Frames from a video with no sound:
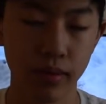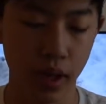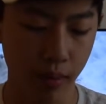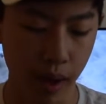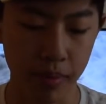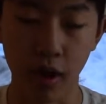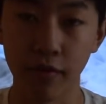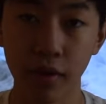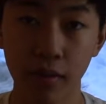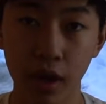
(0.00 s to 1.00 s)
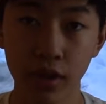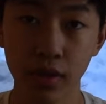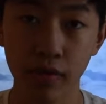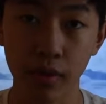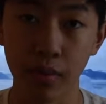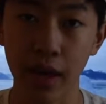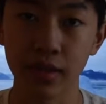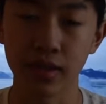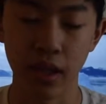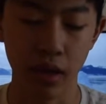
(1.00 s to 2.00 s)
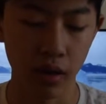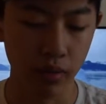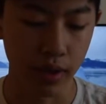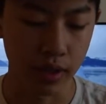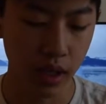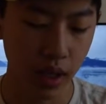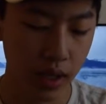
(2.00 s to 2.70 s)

And my profit margin from that sale was